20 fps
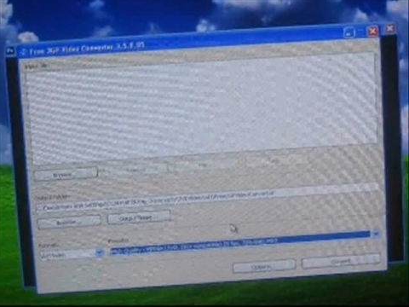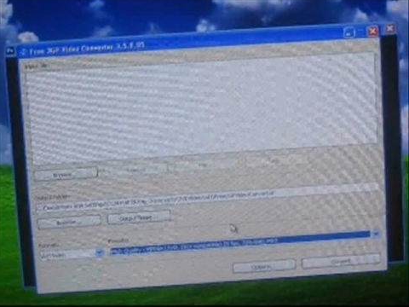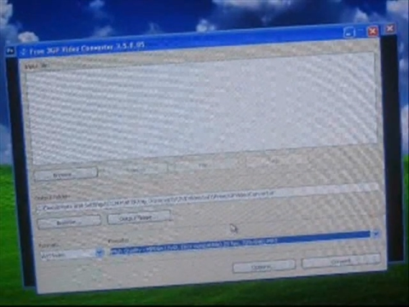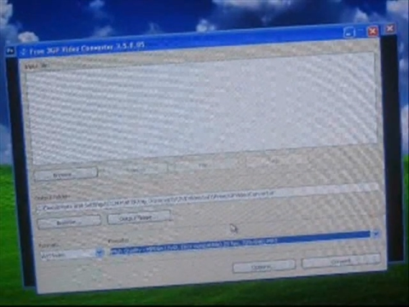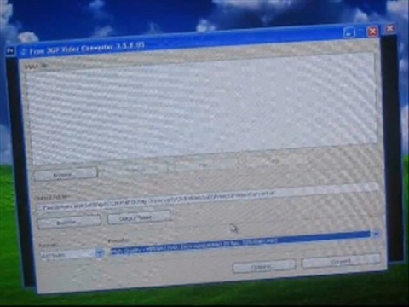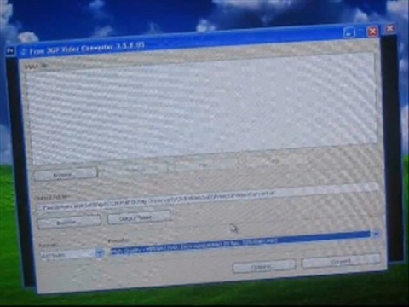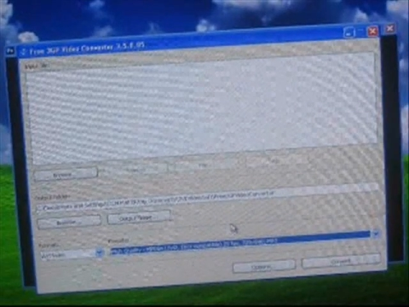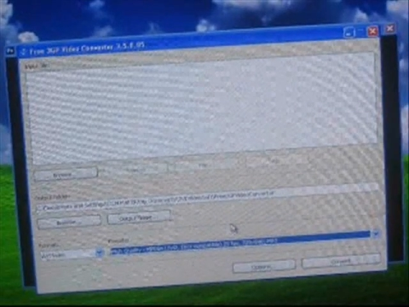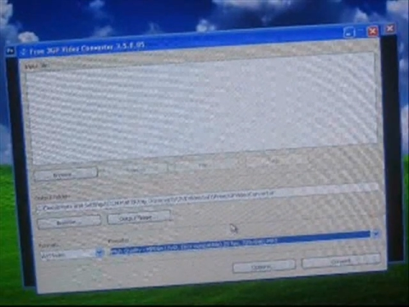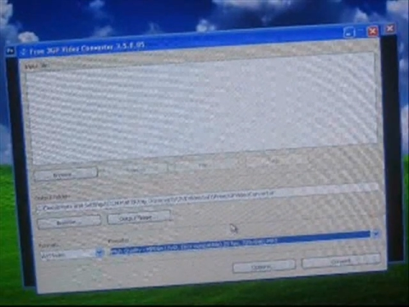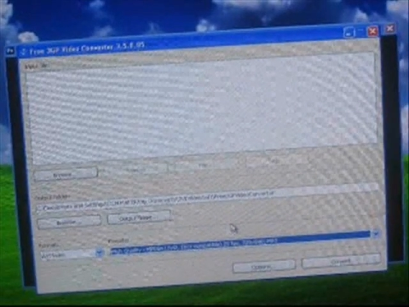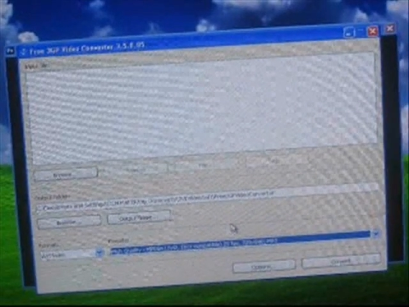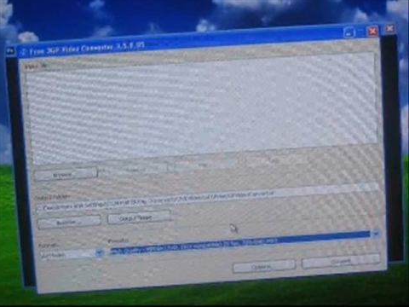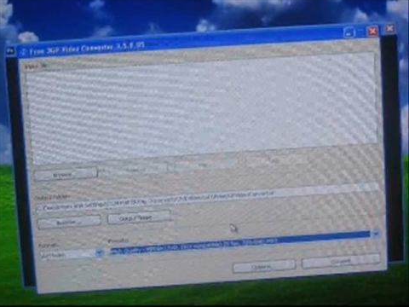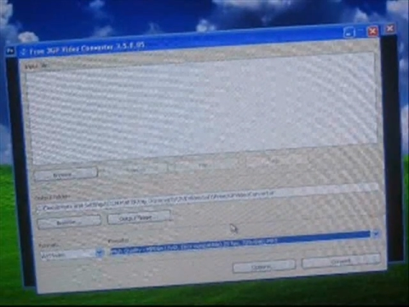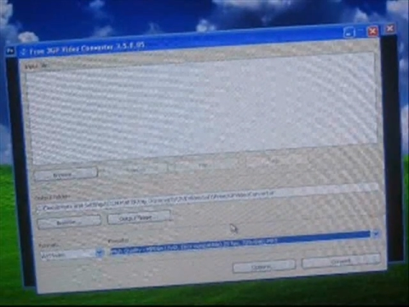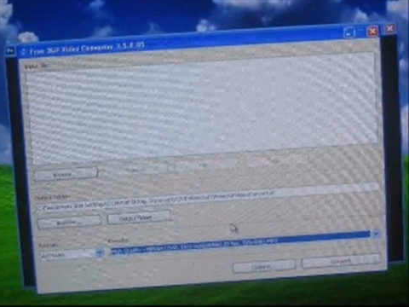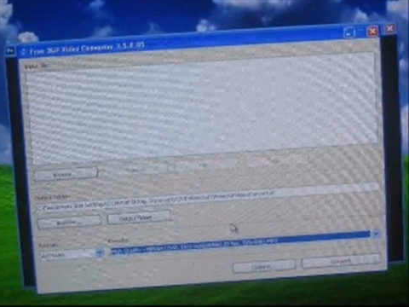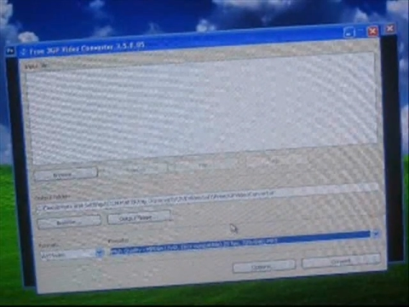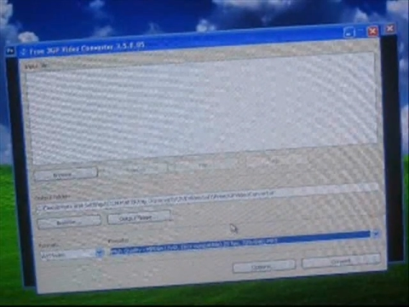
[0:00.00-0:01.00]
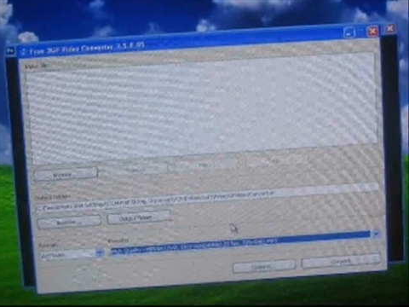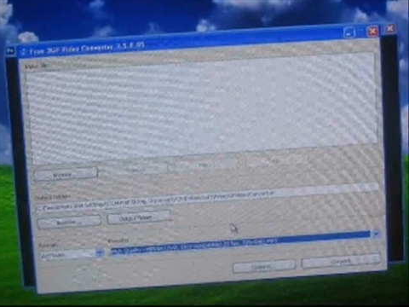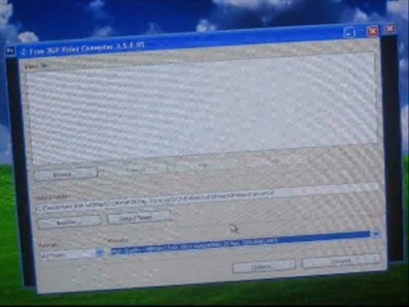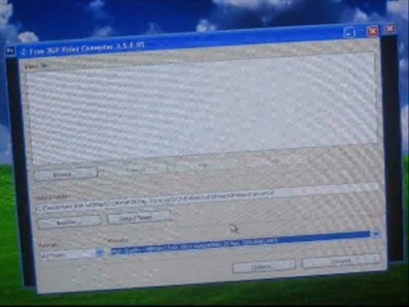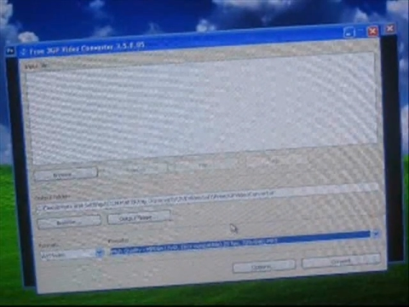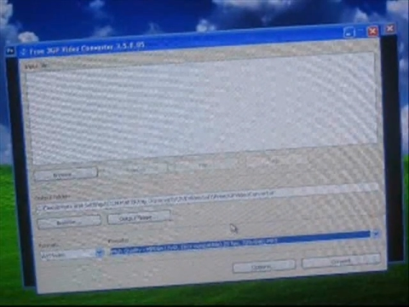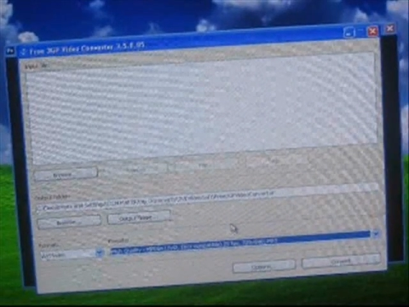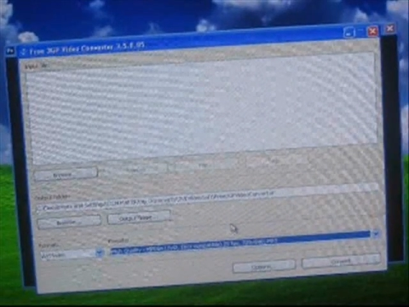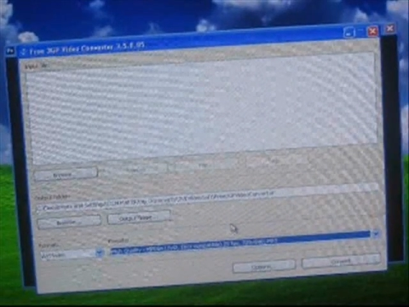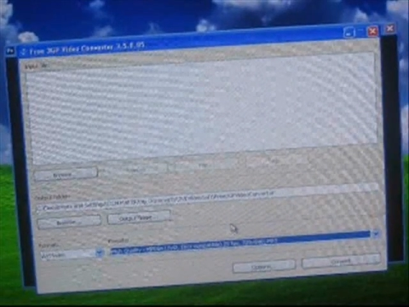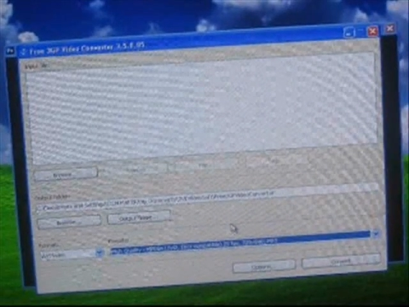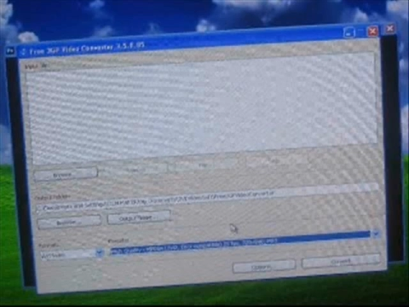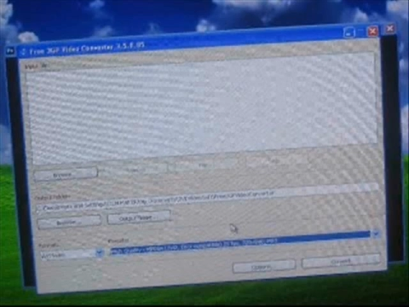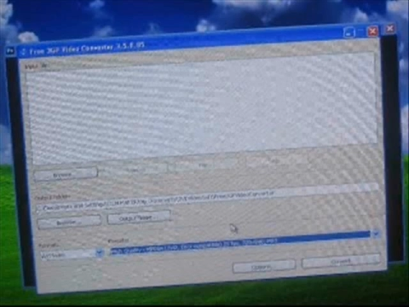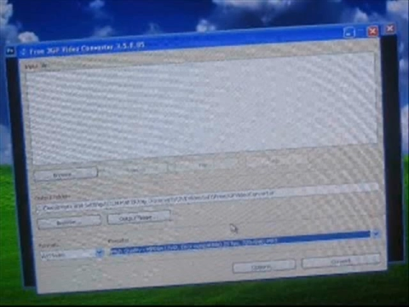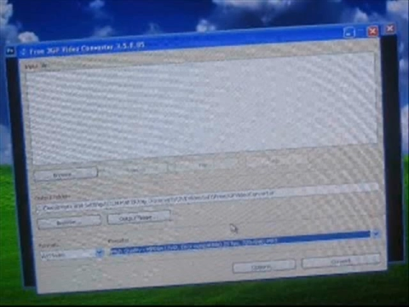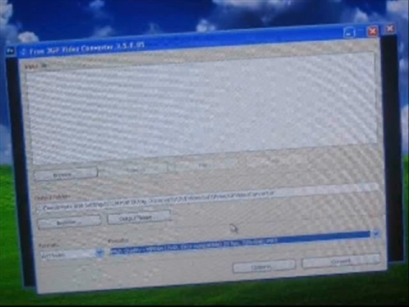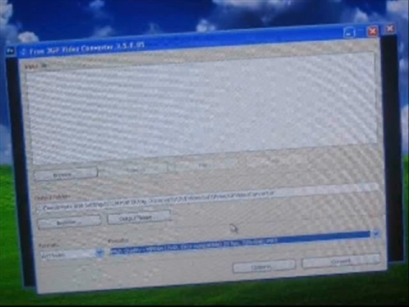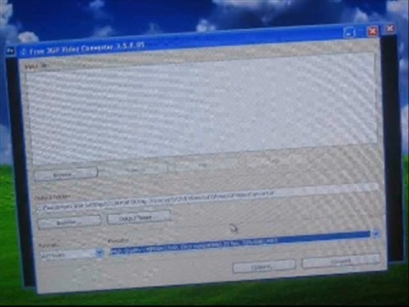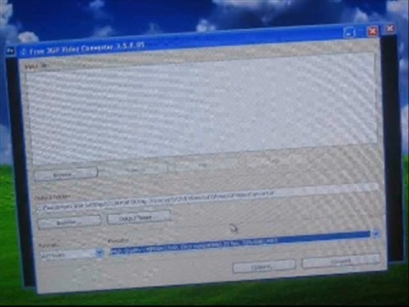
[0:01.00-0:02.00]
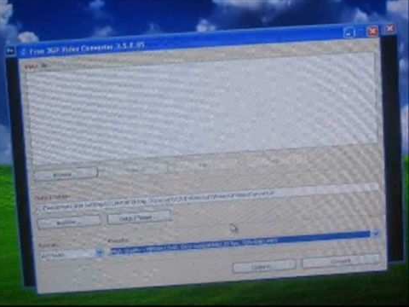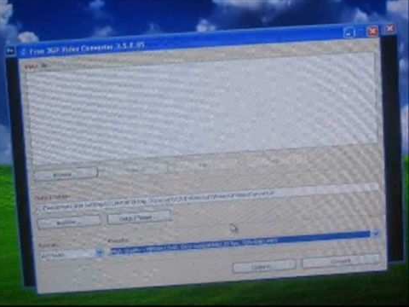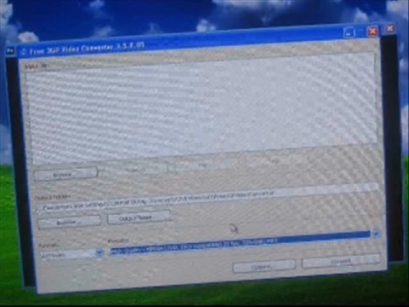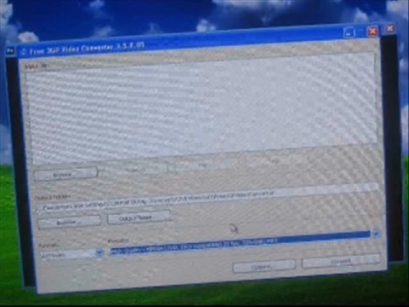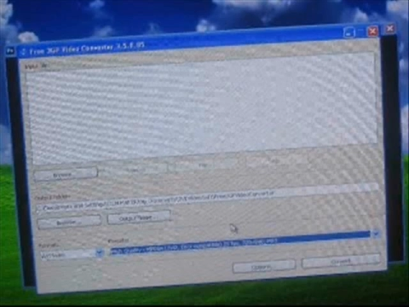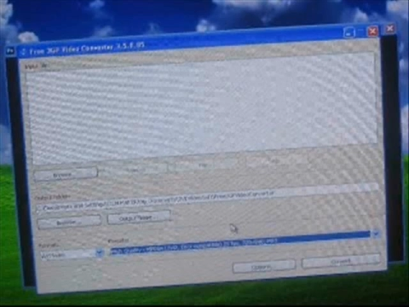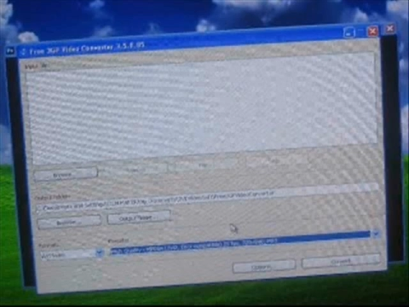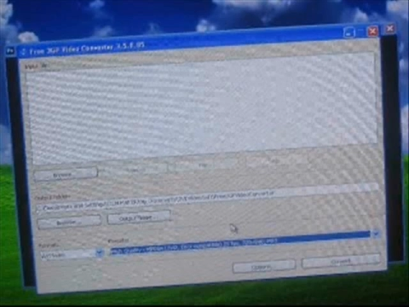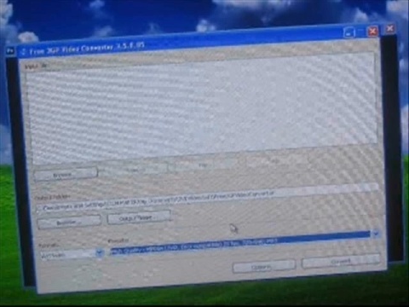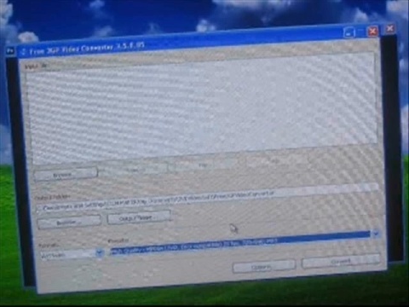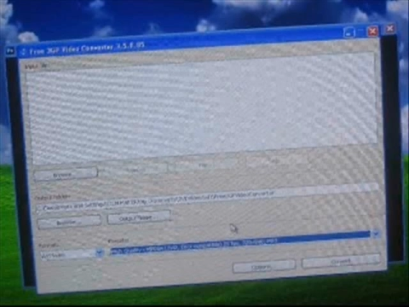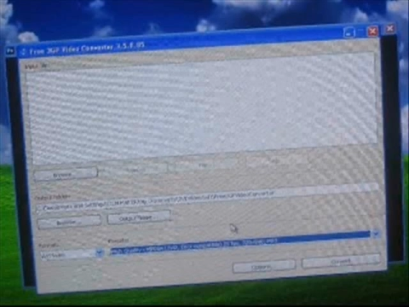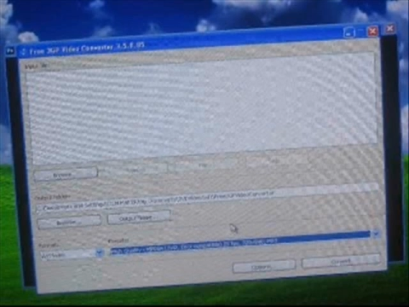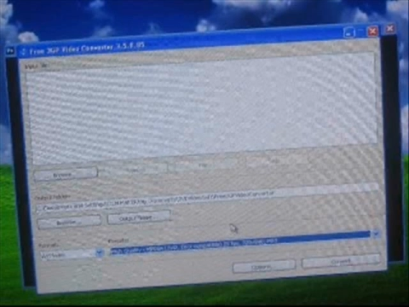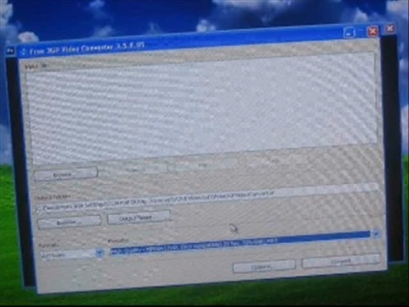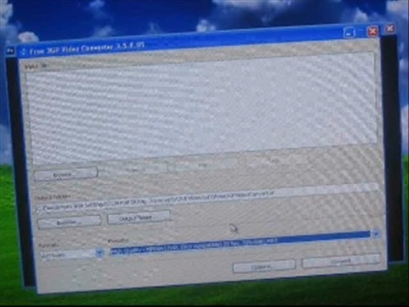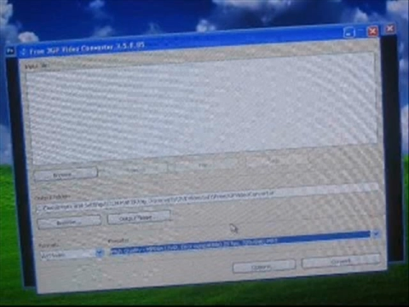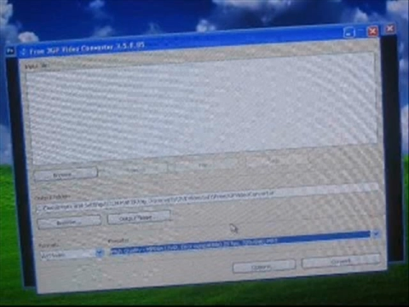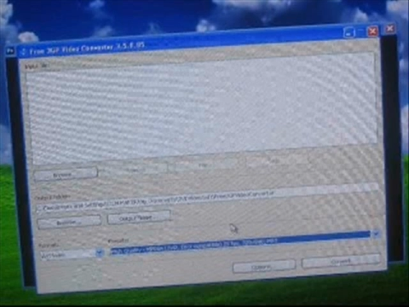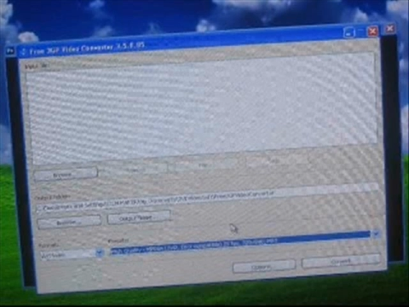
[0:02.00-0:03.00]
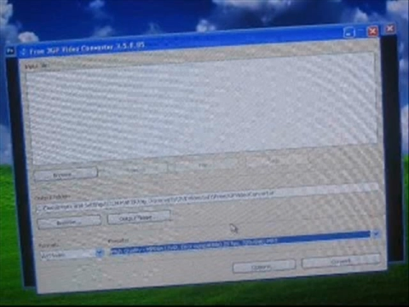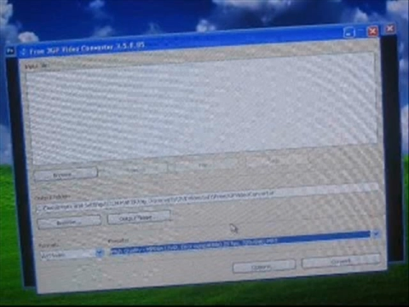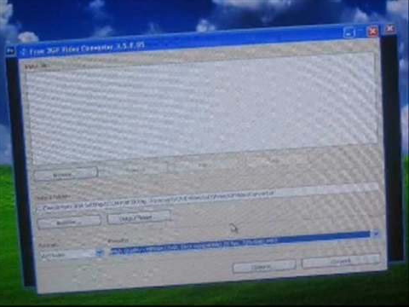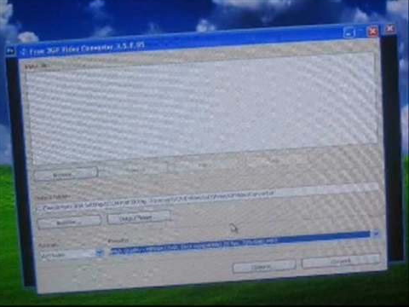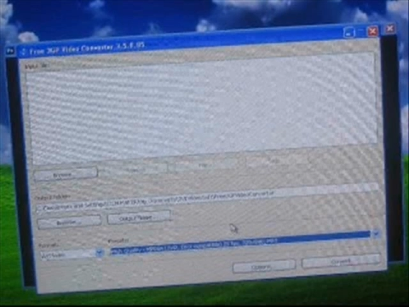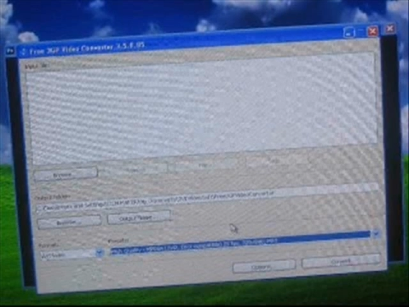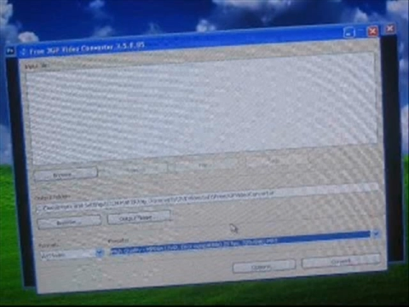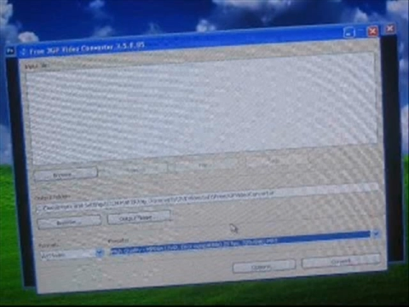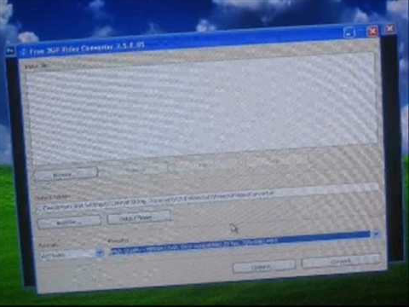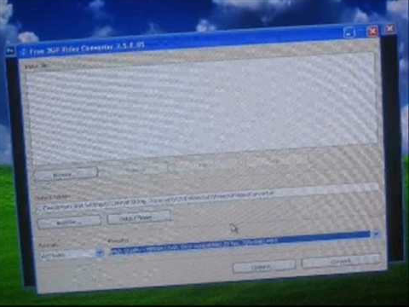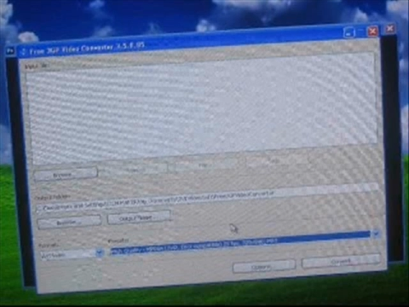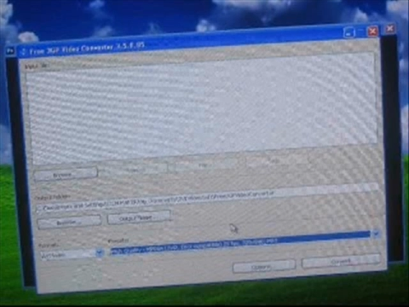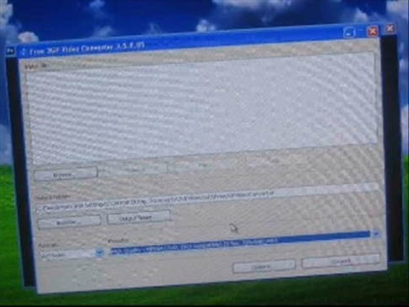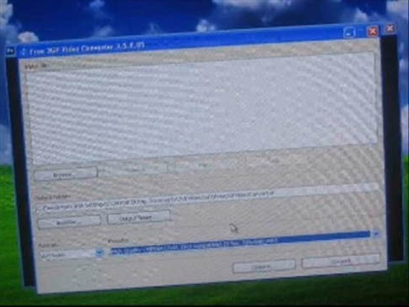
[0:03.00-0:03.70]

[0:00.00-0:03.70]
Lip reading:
Nobody's mouth can be seen.